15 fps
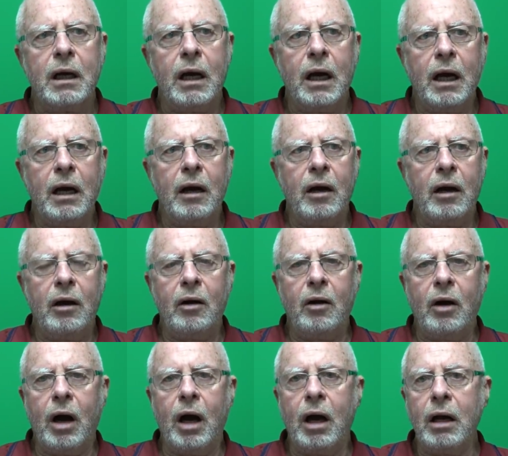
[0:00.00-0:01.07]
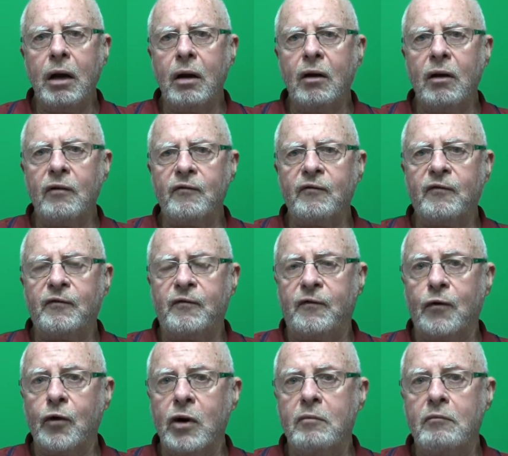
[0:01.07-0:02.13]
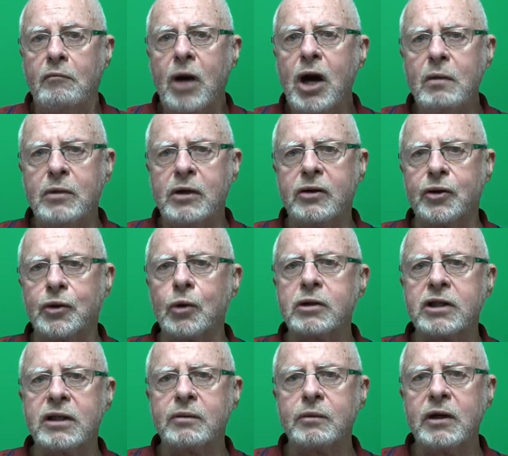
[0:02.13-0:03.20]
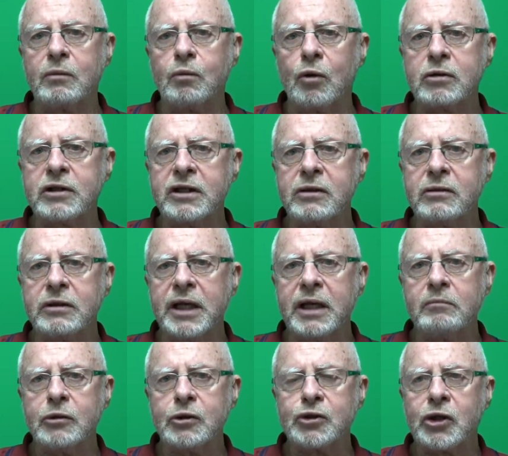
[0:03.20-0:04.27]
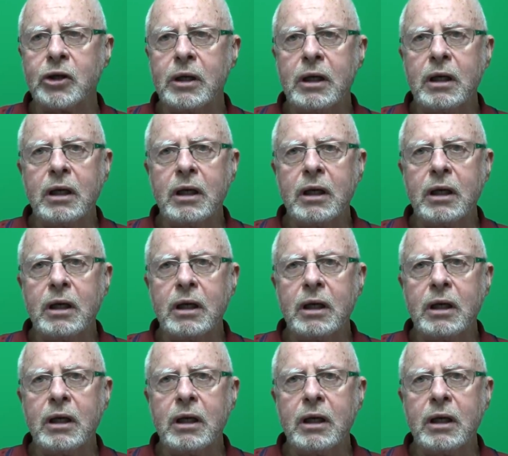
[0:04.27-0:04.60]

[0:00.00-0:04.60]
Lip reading: For a moment, thought that we had walked into an ambush.